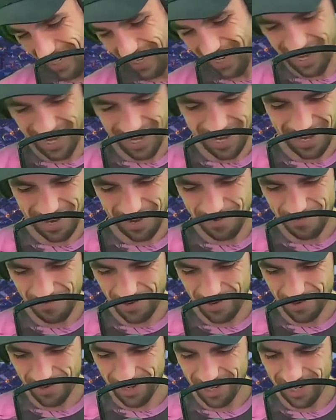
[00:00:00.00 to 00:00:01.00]
Um, New
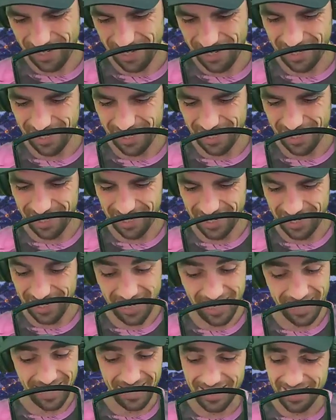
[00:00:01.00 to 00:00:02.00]
Zealand. Uh, yeah,
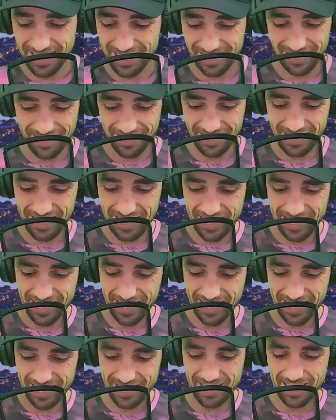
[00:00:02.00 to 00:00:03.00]
and Dr. Nina
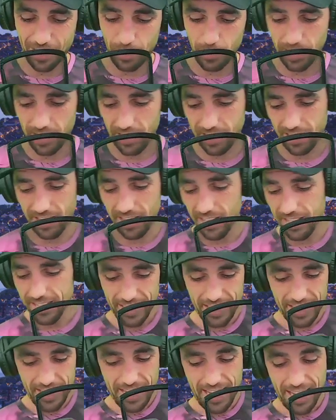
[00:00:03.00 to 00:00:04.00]
Sawicki.
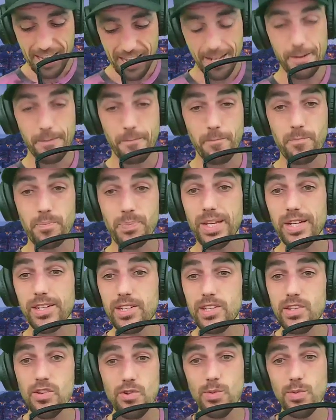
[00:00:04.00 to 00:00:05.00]
Um,
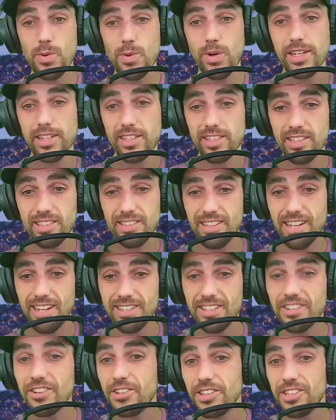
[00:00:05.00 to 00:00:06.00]
so why this
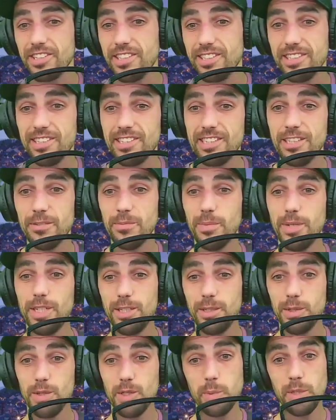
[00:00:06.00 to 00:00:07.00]
doctor is in my
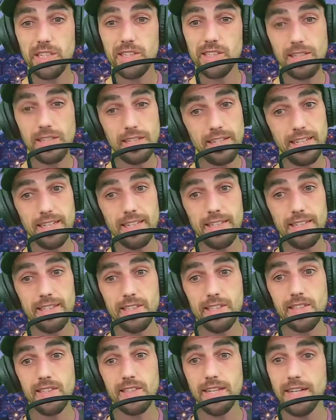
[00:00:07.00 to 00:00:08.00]
news piece today
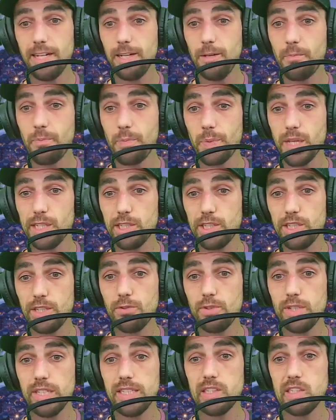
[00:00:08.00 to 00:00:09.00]
is um, she
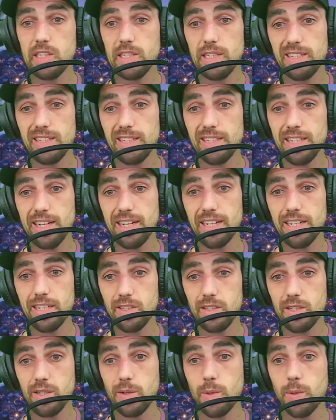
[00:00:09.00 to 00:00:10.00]
recently has
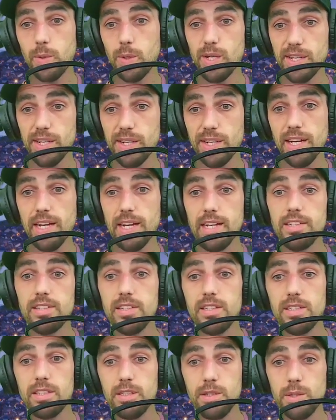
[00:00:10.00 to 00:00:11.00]
quit the
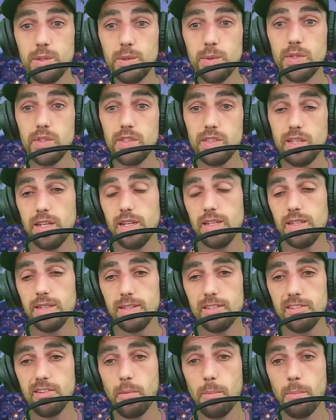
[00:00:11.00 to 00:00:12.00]
New Zealand
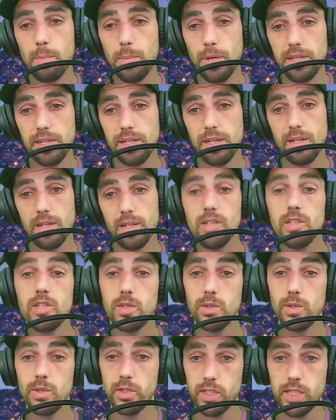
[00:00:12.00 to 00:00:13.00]
Medical
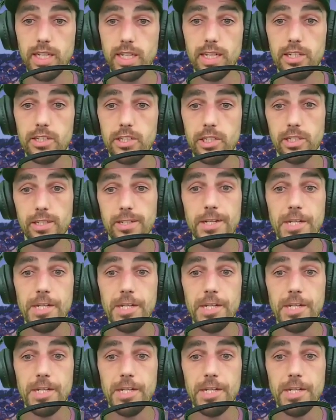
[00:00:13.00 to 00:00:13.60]
Association.